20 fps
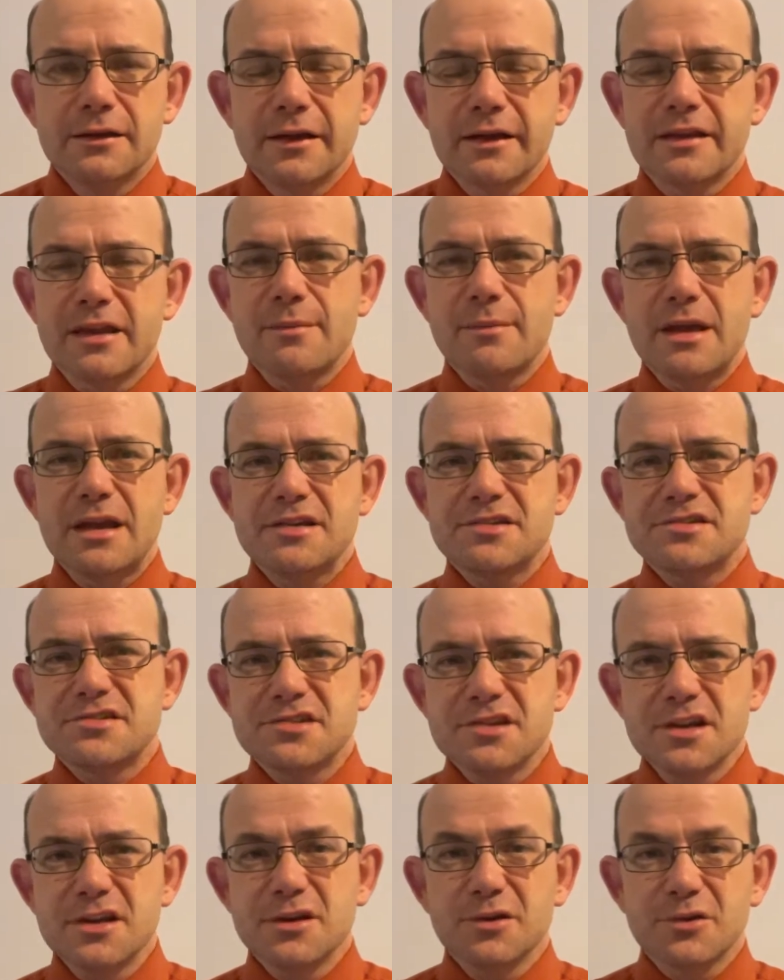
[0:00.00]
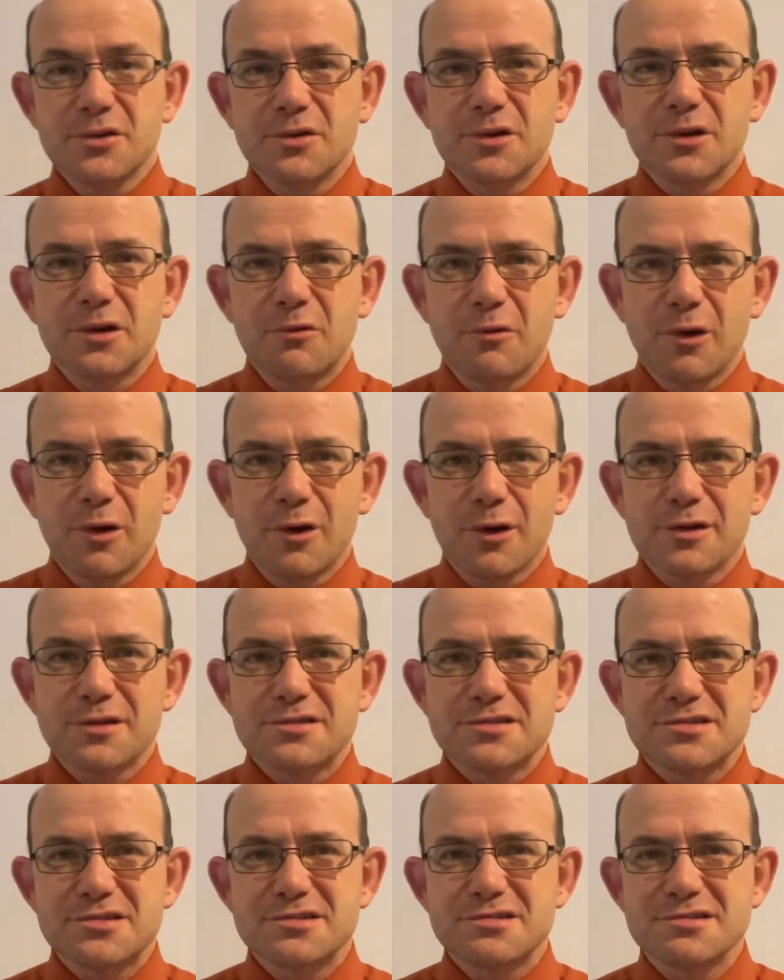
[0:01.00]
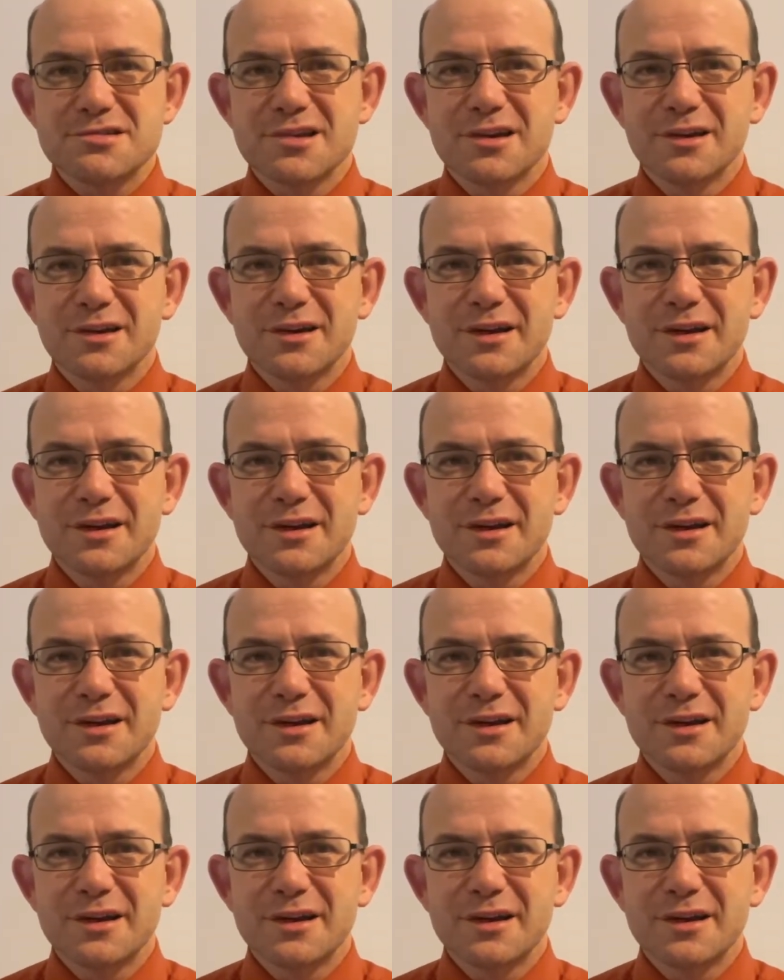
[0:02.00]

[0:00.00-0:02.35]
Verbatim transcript: that they may see your good works